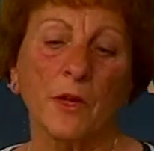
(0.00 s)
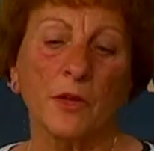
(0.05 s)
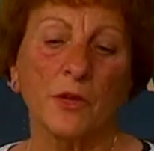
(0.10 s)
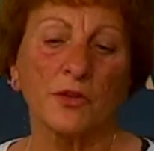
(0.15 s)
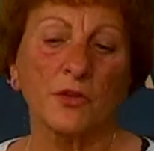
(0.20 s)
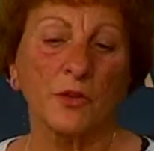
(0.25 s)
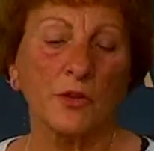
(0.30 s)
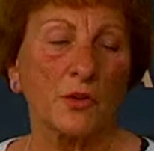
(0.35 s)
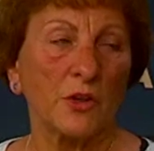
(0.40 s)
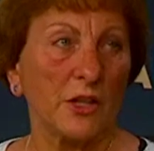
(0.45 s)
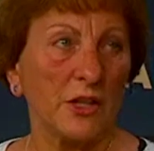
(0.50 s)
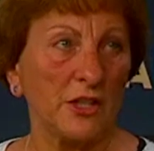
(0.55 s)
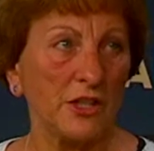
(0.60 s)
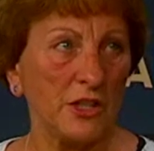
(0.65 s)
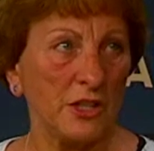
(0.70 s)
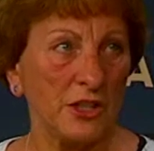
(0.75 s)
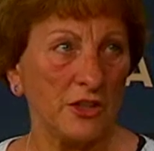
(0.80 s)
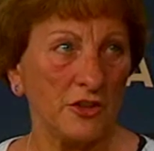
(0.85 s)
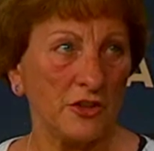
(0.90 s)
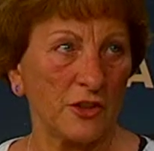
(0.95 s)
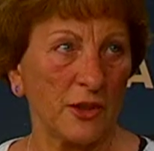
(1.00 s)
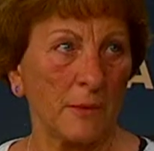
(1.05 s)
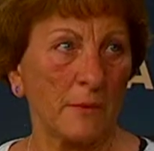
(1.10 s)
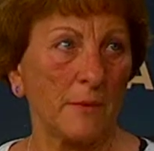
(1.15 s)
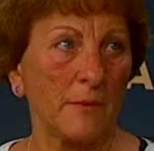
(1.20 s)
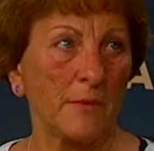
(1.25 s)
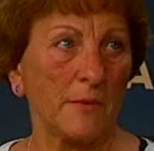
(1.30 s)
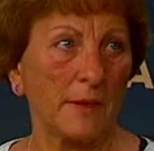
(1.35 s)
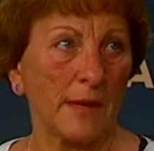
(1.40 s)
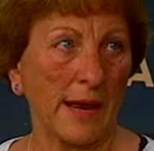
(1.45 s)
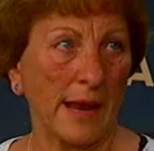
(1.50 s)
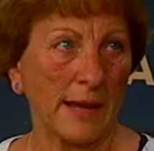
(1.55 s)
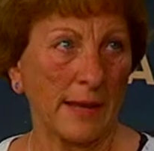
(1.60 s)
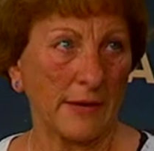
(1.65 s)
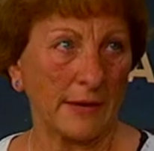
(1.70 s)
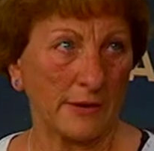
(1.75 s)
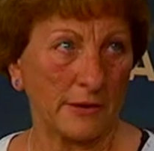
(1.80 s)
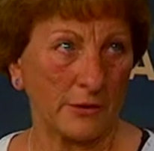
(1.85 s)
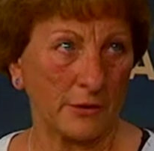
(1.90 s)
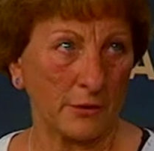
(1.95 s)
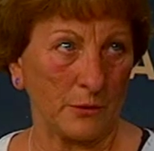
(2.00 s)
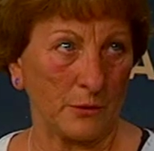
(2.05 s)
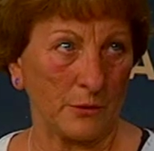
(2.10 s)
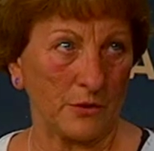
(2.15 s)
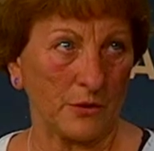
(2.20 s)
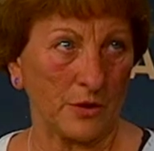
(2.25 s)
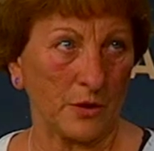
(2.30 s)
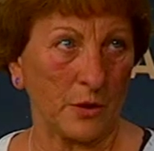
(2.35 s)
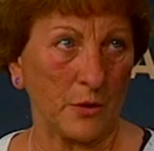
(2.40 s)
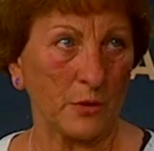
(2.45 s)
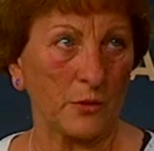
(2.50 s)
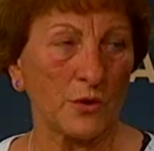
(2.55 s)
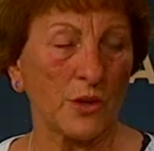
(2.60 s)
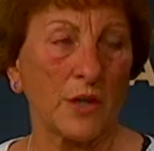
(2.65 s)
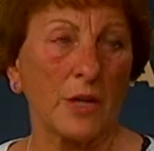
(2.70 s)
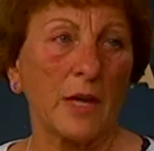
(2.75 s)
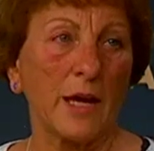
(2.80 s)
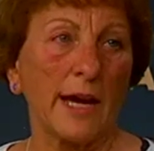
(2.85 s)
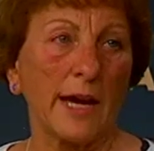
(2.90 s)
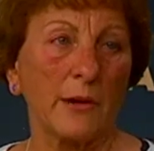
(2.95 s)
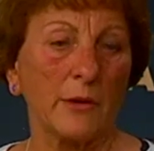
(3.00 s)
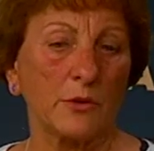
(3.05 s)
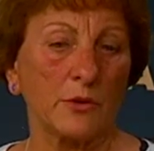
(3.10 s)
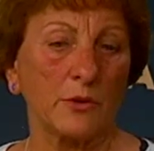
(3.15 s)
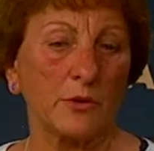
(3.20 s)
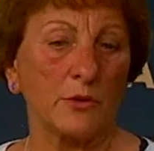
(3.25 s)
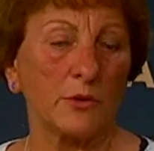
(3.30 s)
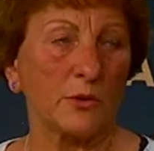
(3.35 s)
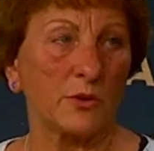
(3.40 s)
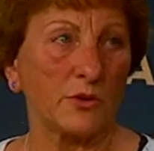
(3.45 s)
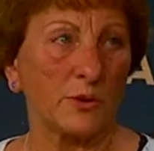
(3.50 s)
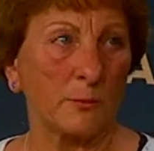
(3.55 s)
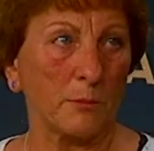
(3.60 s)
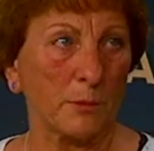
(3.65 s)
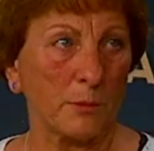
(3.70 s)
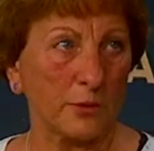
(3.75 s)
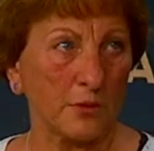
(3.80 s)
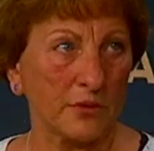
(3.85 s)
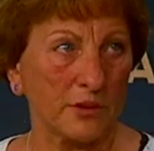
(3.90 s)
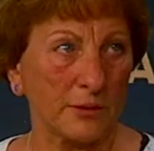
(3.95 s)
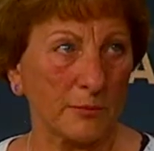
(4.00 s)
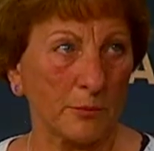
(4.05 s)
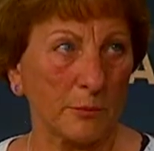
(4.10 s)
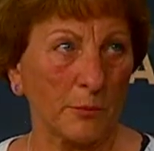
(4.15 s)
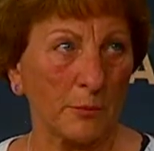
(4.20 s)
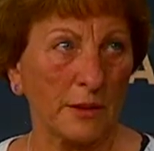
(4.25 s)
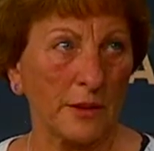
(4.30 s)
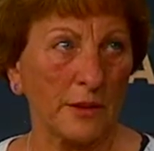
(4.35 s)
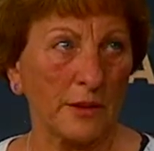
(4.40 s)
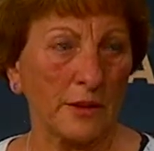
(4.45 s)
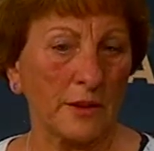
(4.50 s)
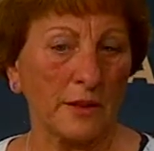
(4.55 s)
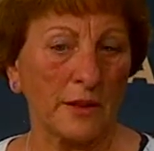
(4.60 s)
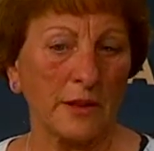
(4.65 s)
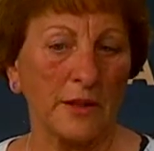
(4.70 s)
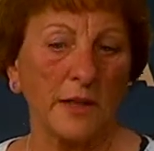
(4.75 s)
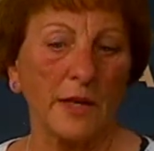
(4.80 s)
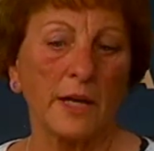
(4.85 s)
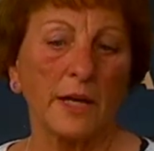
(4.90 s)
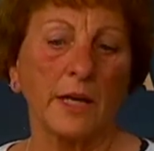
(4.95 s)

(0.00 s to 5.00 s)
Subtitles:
So they teach them not to use those, how to do some pursed lip breathing,